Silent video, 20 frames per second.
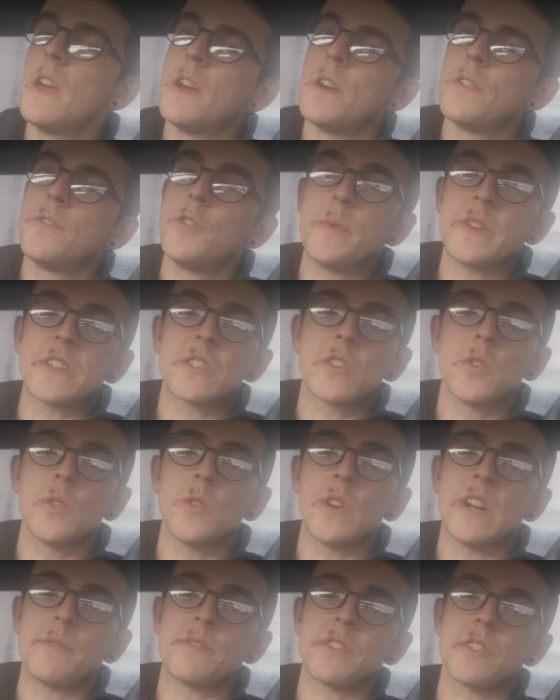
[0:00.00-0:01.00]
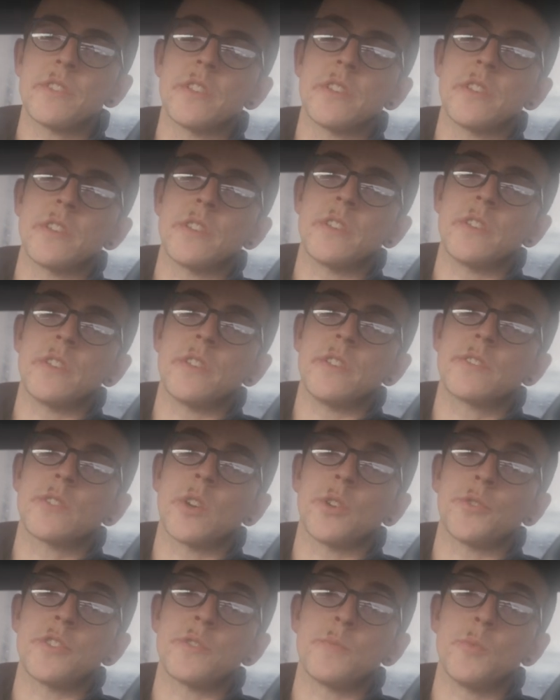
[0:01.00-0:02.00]
few weeks ago, I was at the
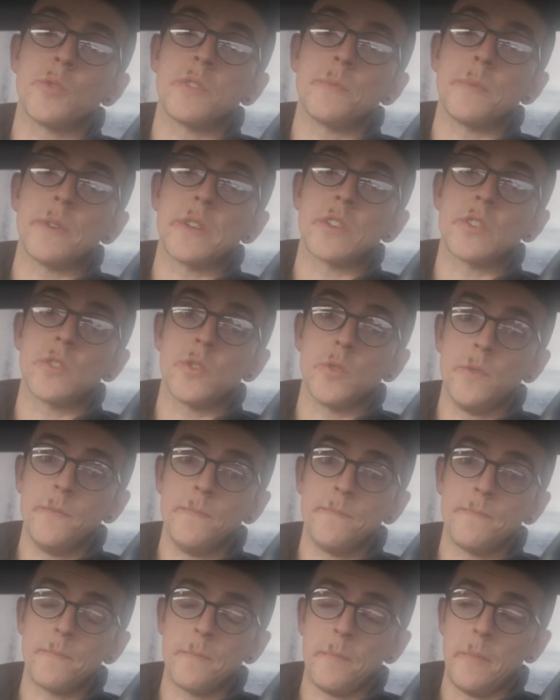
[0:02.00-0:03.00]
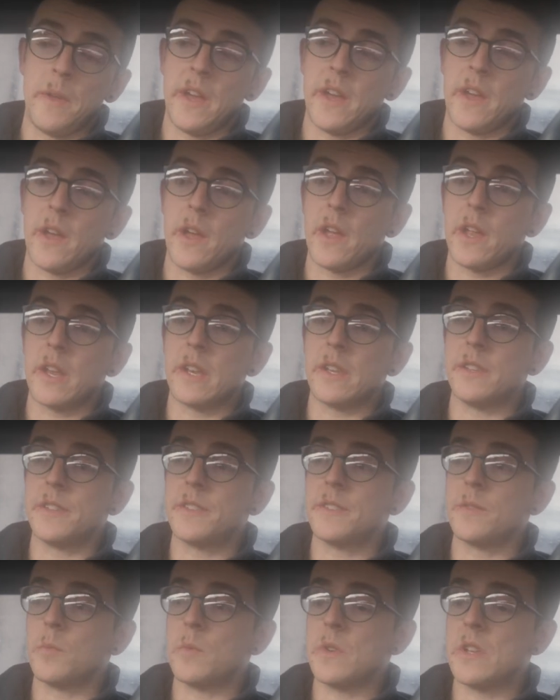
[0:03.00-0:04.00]
Scottish Motorbike Show,
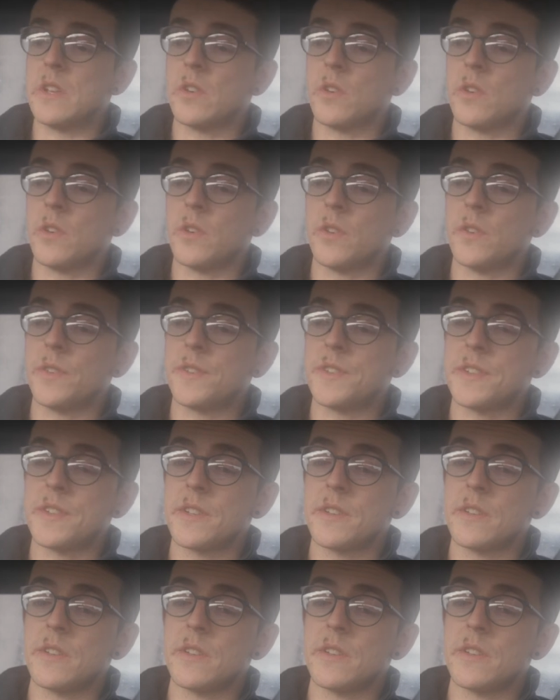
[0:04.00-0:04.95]
and we got